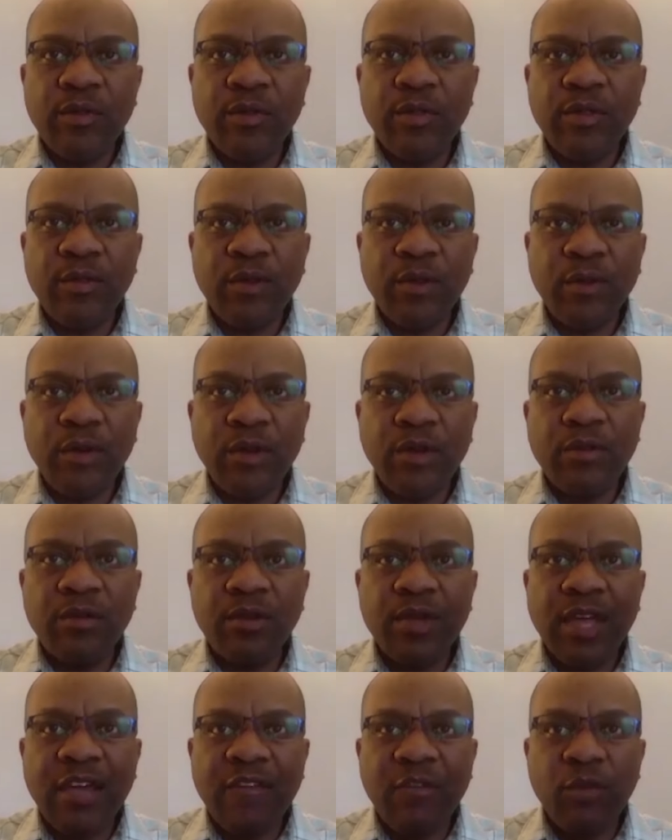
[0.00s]
we want
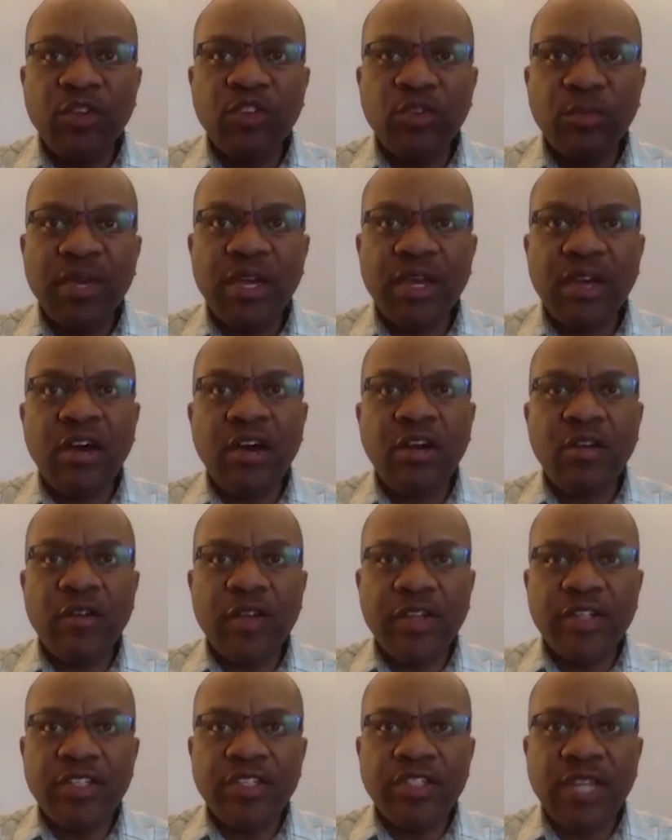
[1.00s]
everyone to be
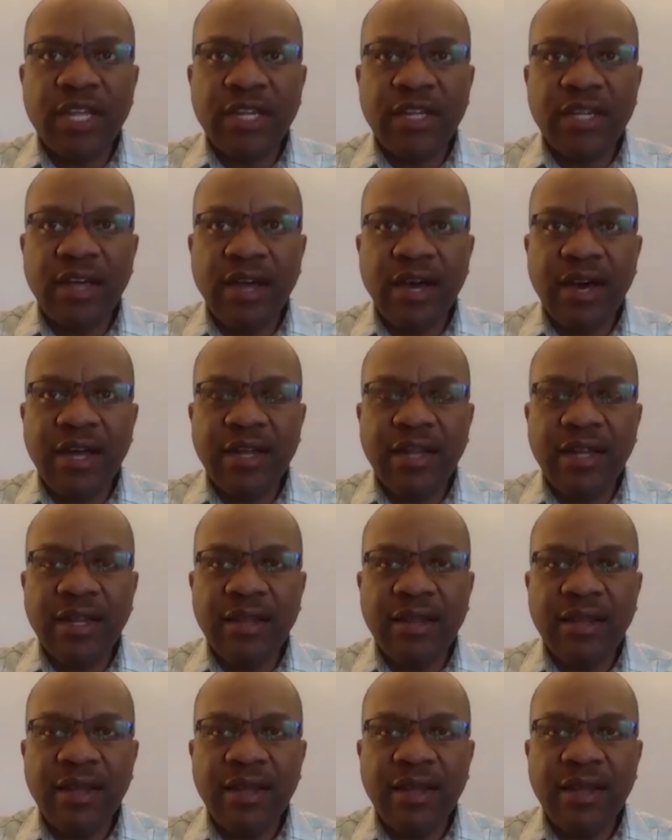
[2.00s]
encouraged that God